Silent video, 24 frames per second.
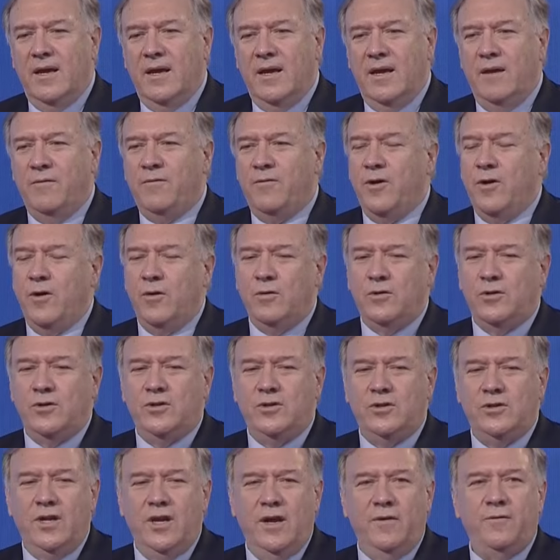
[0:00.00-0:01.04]
if you,
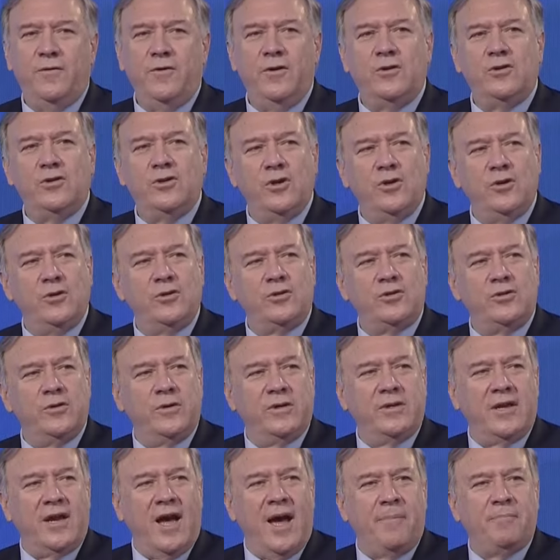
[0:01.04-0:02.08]
if you choose to
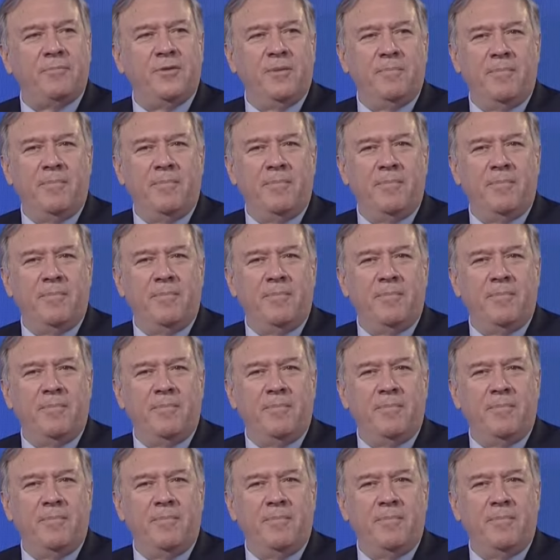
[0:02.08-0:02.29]
adopt